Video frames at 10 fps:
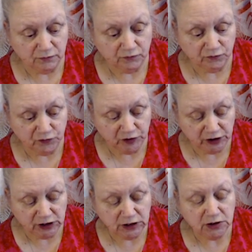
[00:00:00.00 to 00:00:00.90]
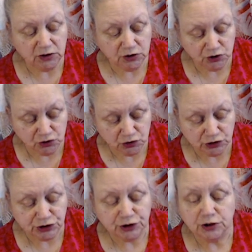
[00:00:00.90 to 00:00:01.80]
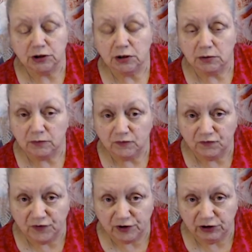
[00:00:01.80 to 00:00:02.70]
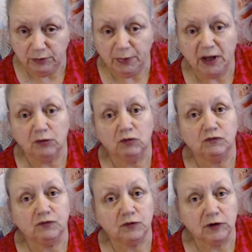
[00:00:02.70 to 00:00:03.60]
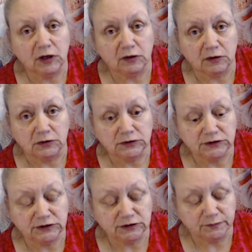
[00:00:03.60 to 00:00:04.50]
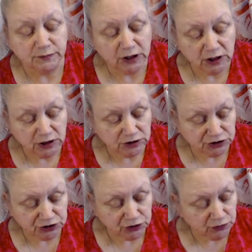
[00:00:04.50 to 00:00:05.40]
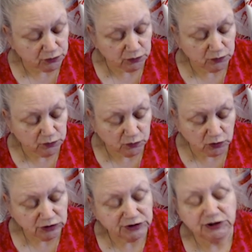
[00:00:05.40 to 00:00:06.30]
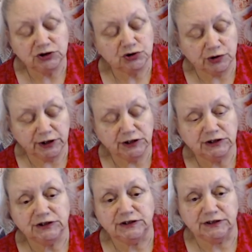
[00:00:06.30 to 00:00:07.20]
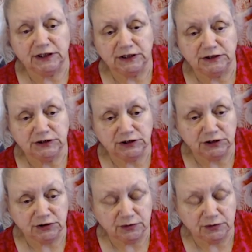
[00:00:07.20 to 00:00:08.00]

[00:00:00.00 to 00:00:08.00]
Really good, very powerful cards. So, what's it trying to say to you?